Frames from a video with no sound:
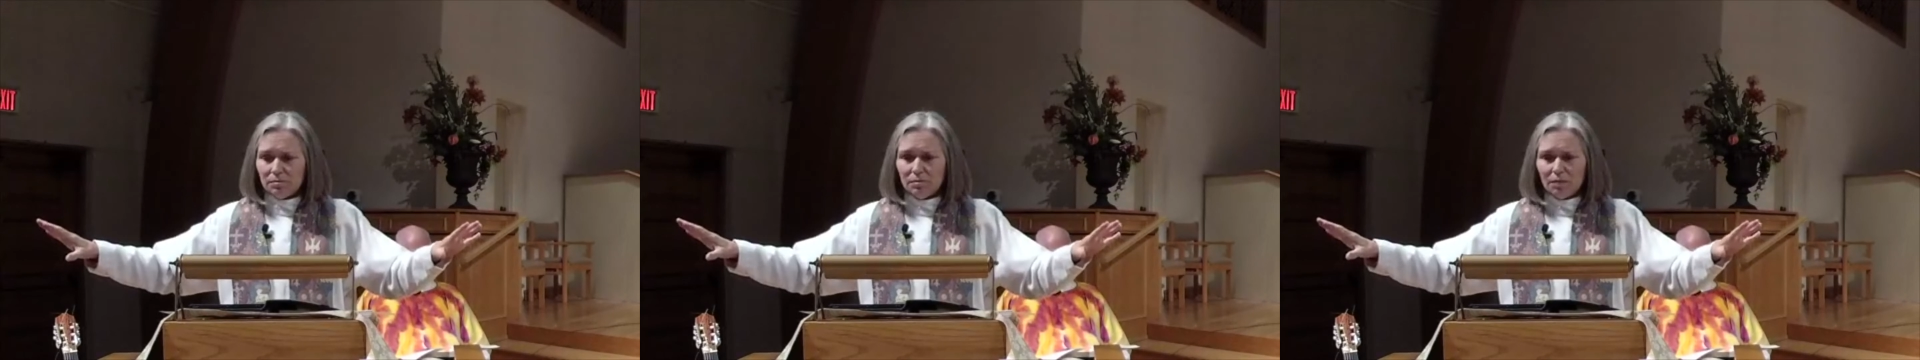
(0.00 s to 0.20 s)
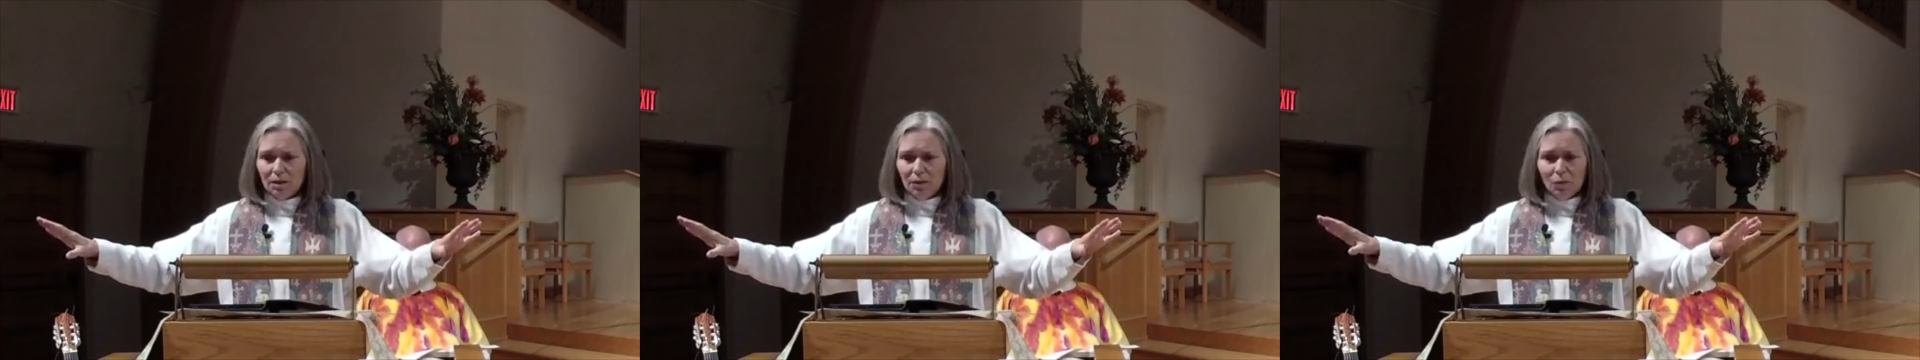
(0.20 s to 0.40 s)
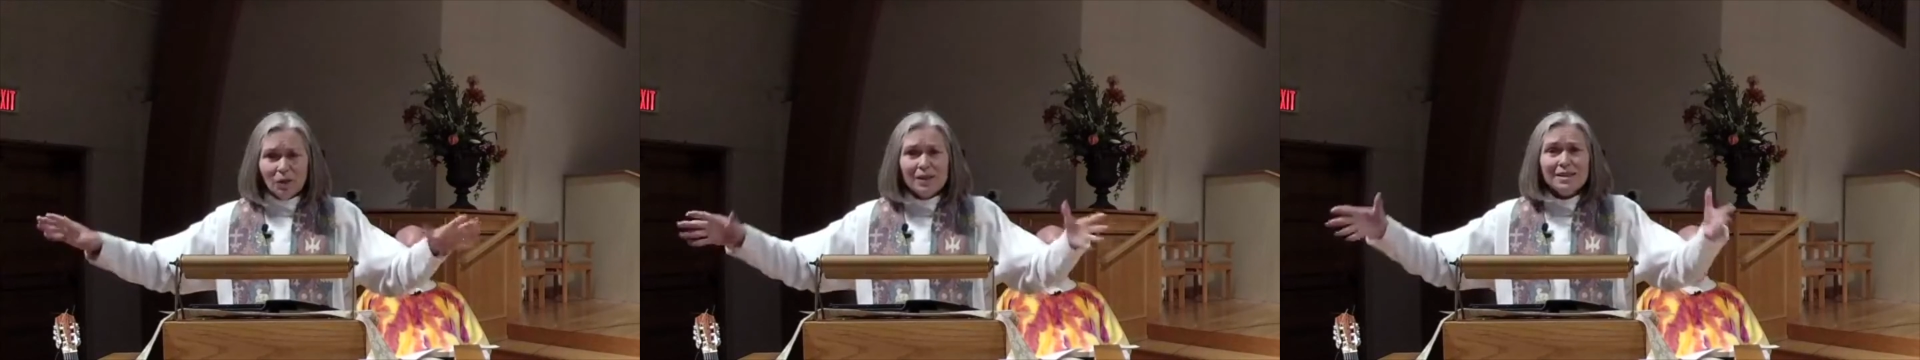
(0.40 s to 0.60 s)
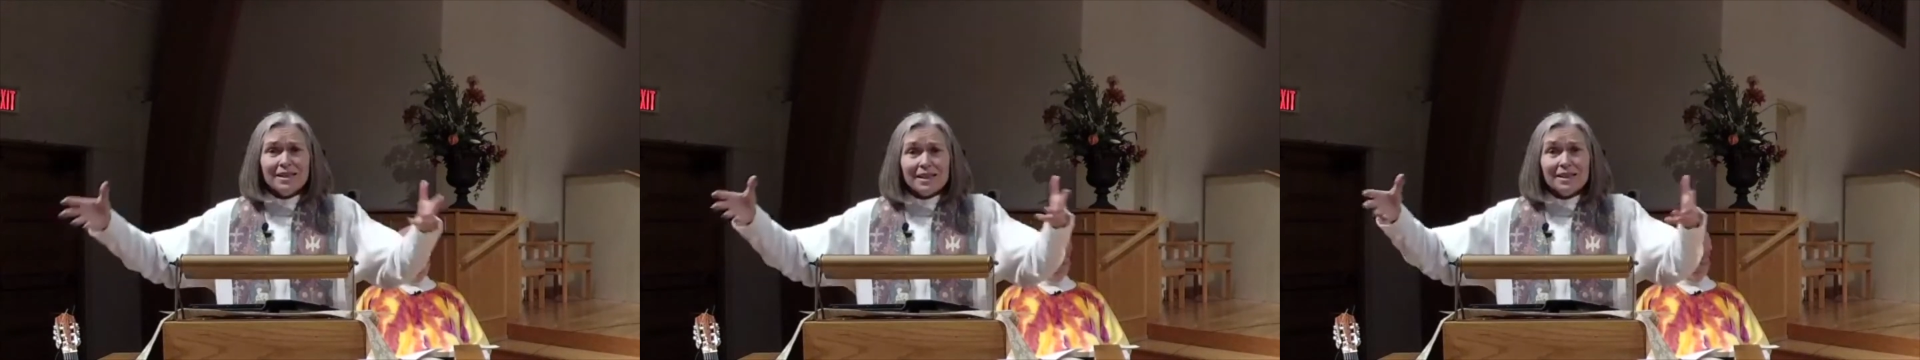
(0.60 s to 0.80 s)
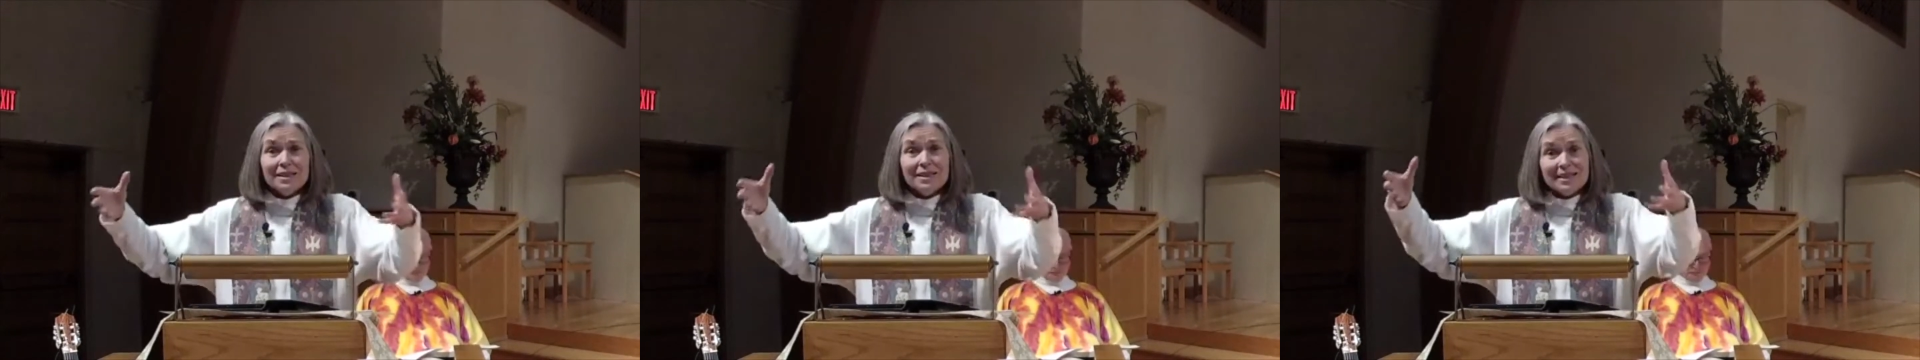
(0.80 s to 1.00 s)
We need
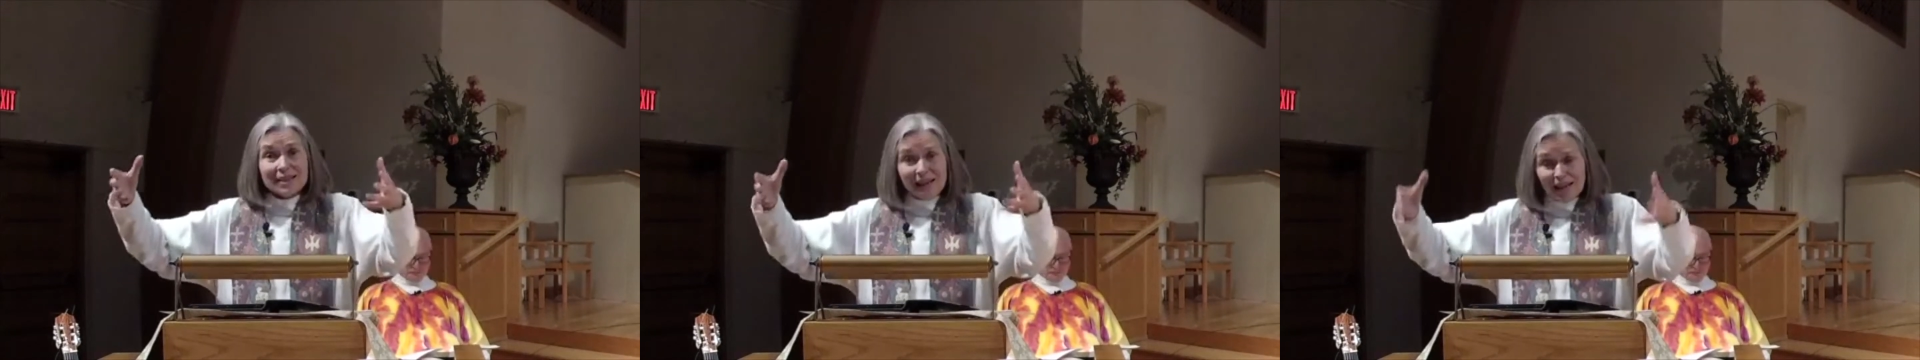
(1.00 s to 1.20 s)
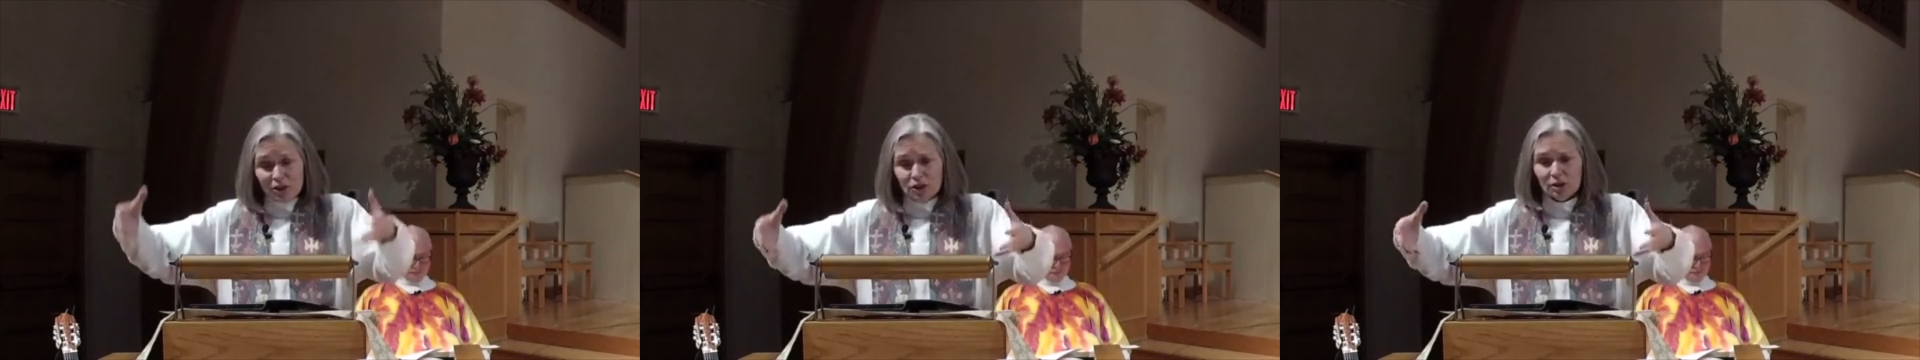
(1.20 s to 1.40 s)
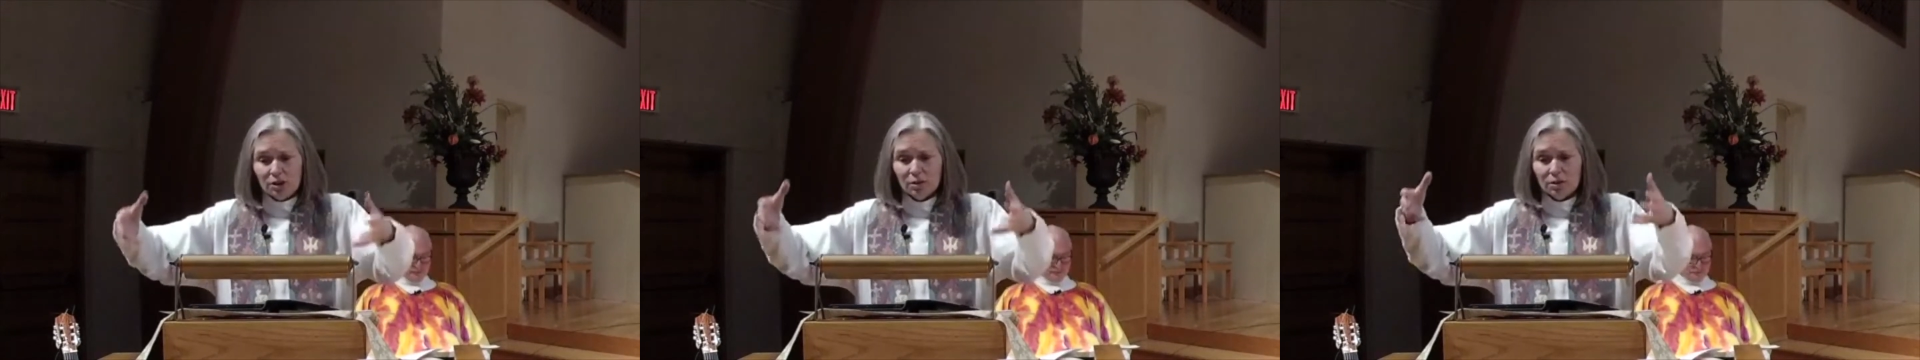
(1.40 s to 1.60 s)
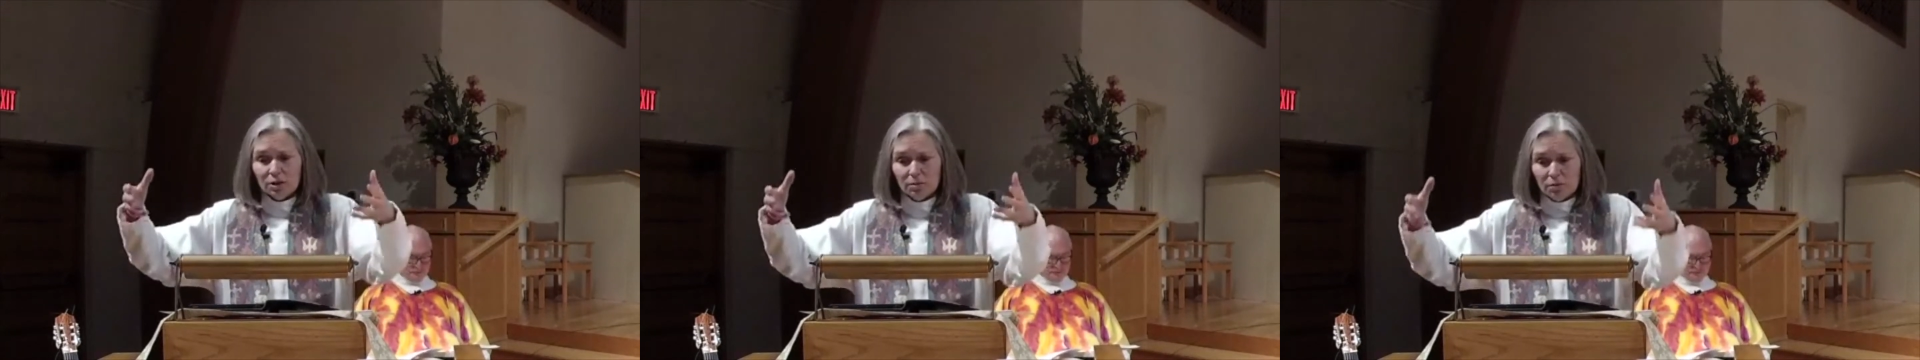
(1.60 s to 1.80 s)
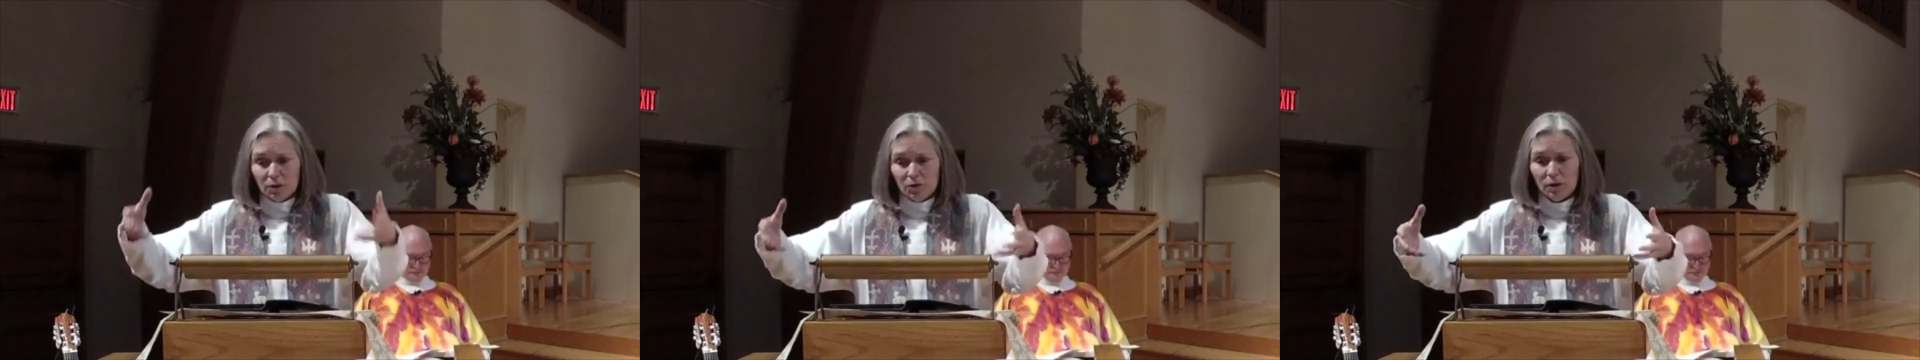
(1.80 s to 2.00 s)
intentional
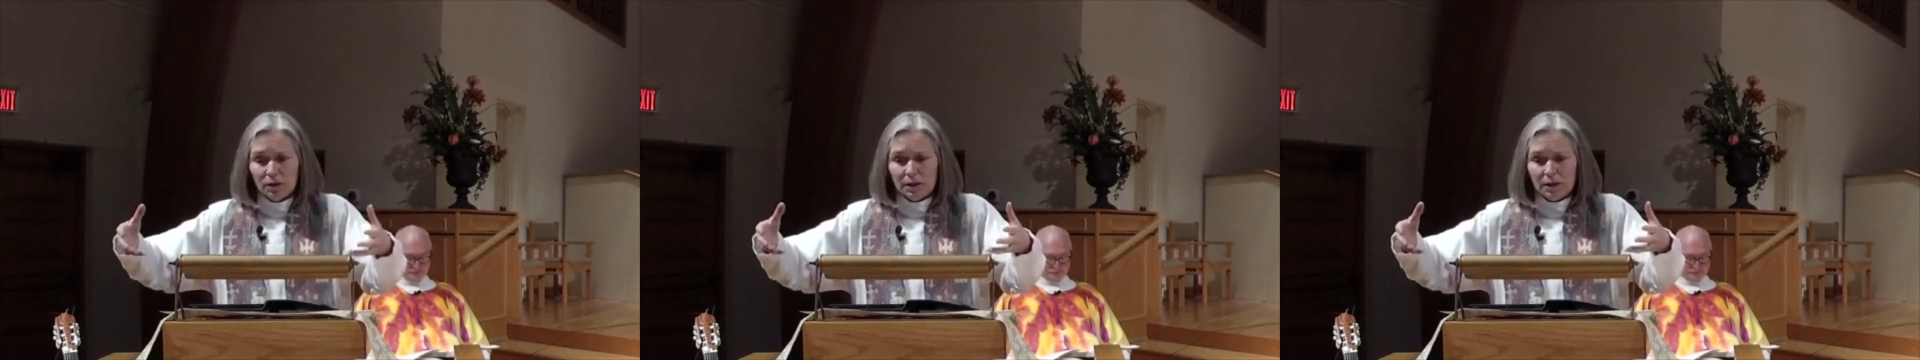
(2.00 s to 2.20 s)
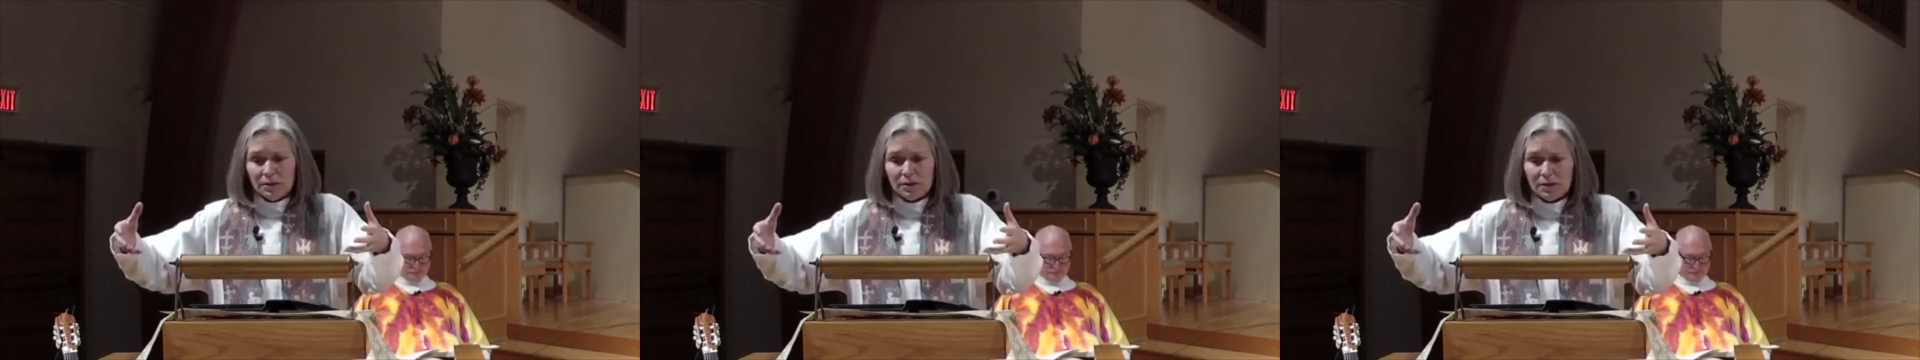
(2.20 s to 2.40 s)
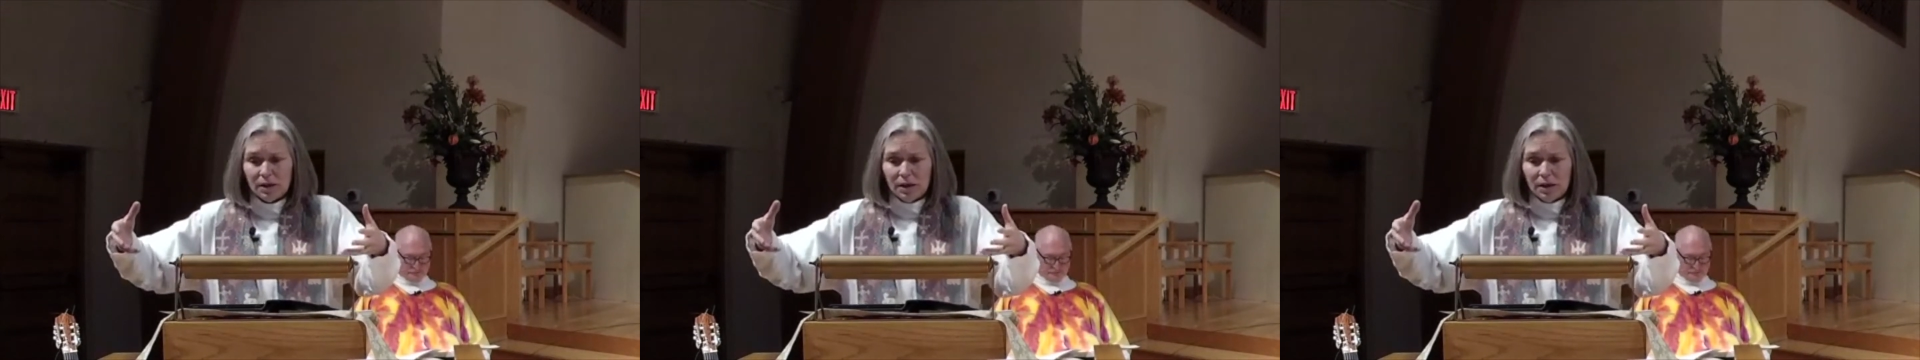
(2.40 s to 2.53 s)
communities